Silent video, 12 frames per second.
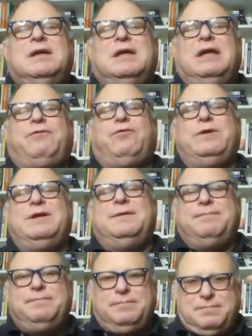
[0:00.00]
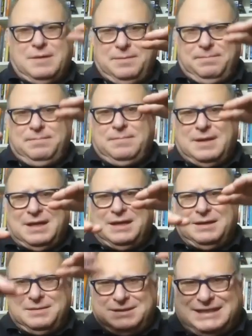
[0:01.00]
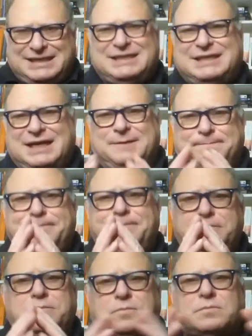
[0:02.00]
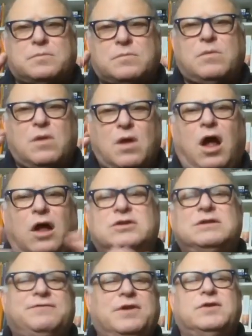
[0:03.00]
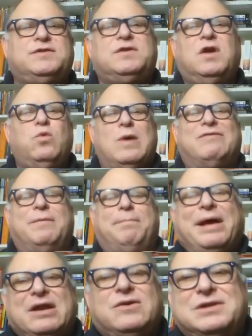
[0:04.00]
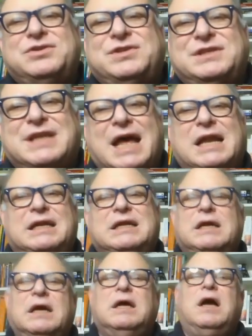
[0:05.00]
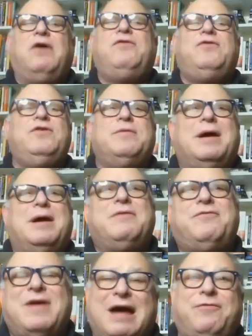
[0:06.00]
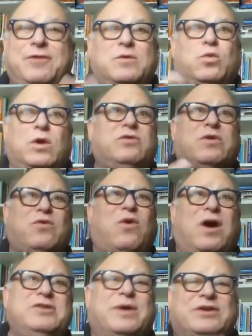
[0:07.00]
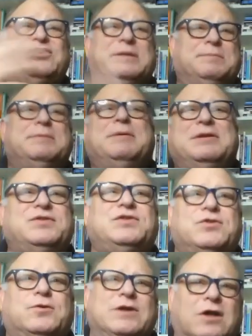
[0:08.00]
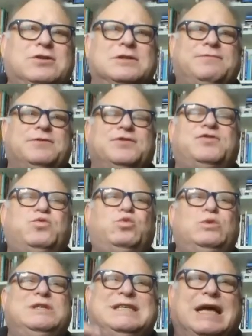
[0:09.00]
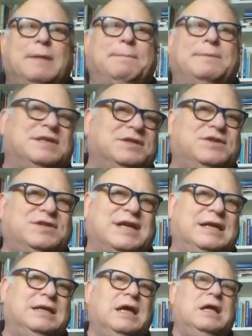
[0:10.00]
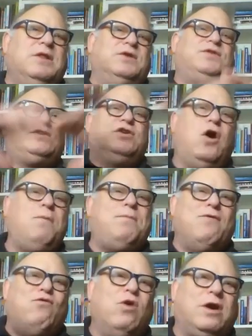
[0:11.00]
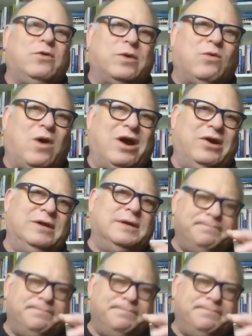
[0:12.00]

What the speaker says: If we detail alternate flows, we have a better understanding of the amount of effort and work required to actually implement a story. Alternate flows really help us understand the scope of work required